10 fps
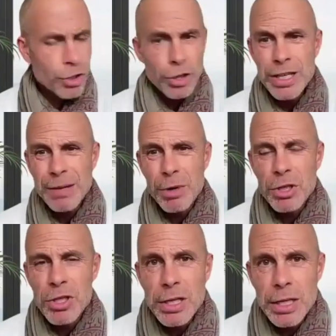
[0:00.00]
John
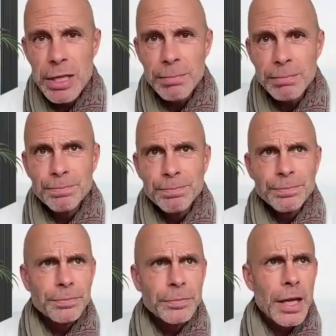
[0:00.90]
DeMartini,
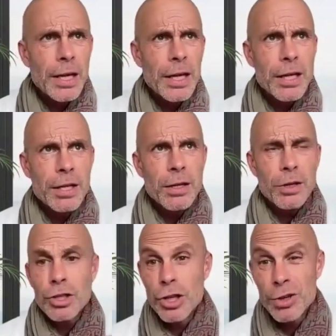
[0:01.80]

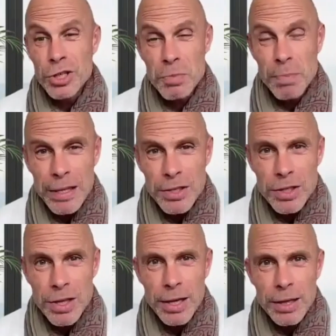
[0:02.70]
Dr. Joe
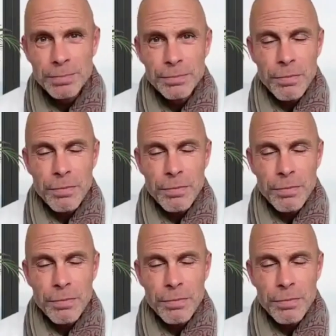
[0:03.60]
Dispenza.